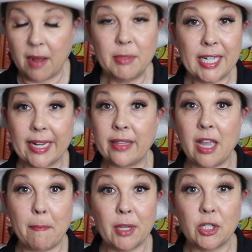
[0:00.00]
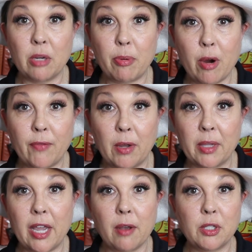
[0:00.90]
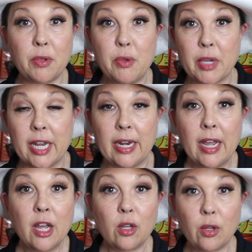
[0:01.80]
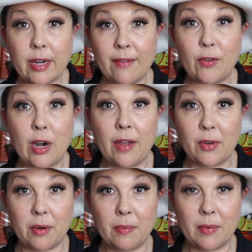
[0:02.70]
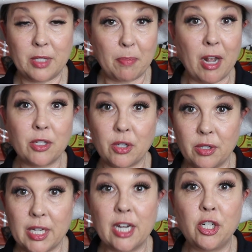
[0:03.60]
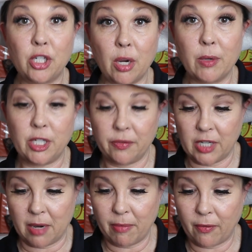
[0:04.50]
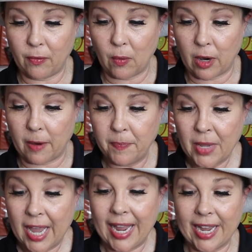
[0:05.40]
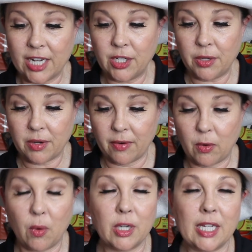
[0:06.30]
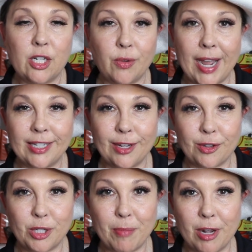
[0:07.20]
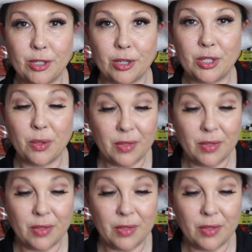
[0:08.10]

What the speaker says: Secondly, it builds your portfolio so you can look for other sponsors and show what you've done before. And you could, of course, attract other sponsors.